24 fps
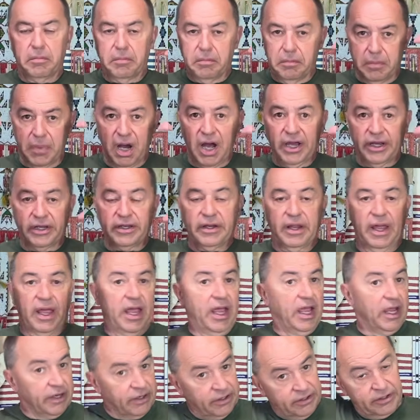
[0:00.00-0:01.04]
My
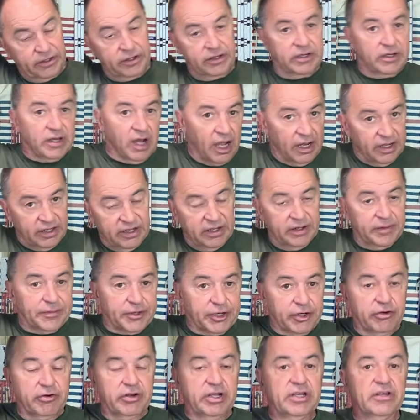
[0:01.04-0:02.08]
head
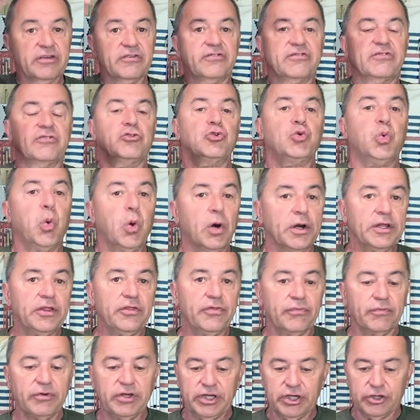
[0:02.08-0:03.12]
diameter is
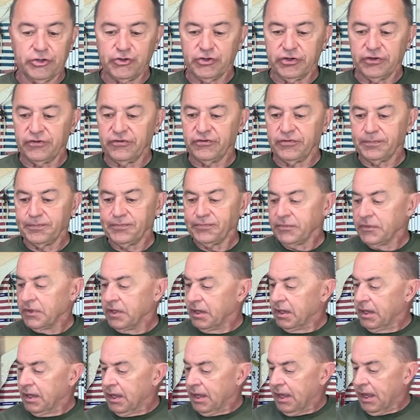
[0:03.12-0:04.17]
23 inches.
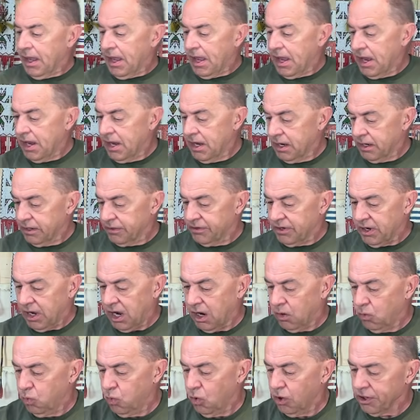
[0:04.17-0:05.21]
And I
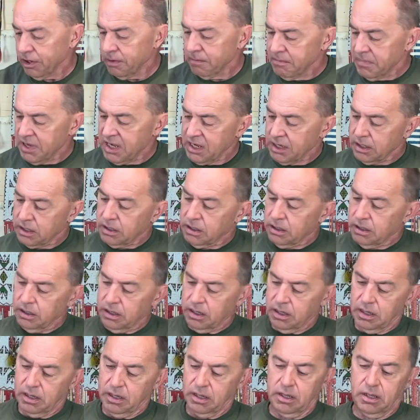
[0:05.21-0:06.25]
want
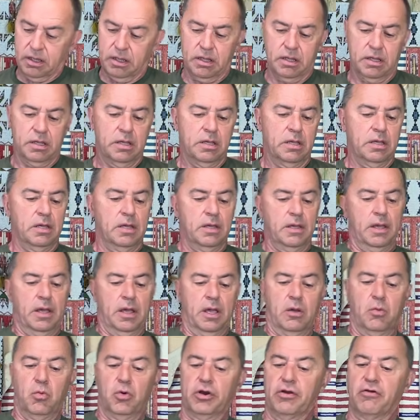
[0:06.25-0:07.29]

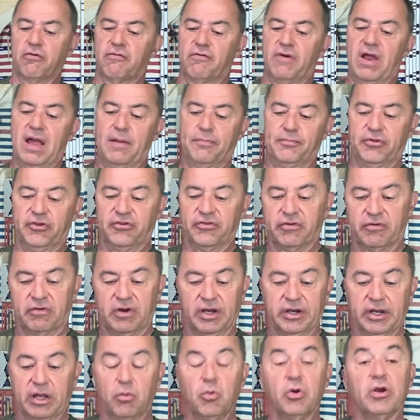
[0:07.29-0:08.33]
to wrap this
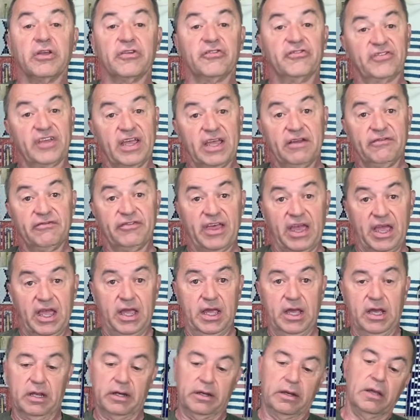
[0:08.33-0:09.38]
around. I want to save the
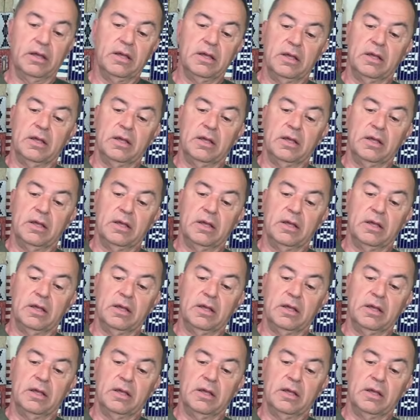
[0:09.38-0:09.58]
head.